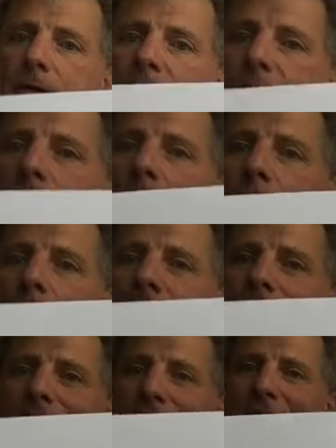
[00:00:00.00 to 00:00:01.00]
There's
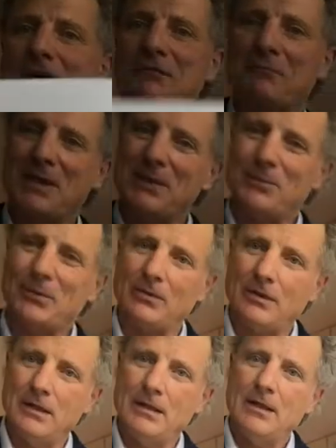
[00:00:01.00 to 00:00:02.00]
always a set of
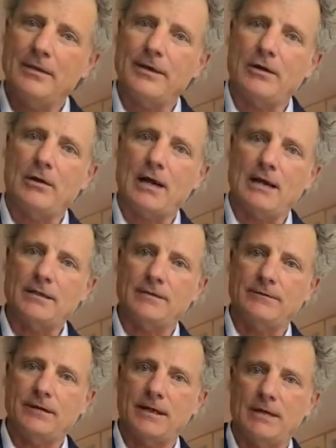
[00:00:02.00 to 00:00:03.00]
people that are
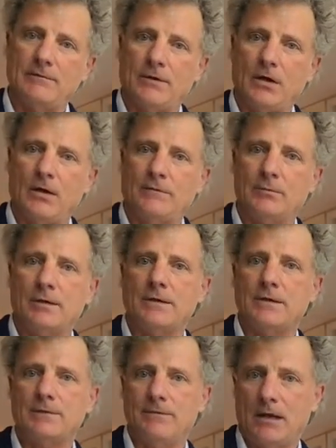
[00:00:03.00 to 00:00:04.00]
actively involved
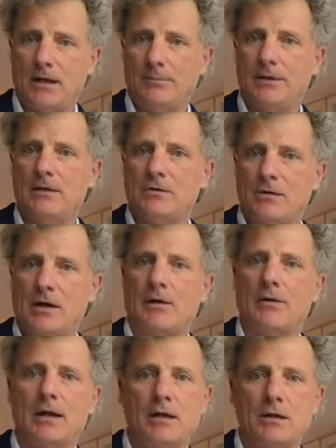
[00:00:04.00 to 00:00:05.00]
with developing,
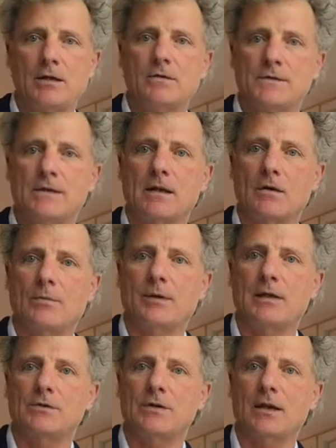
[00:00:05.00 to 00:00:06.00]
sharing, and using
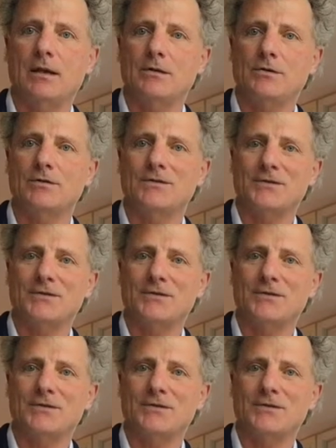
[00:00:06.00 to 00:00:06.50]
open education.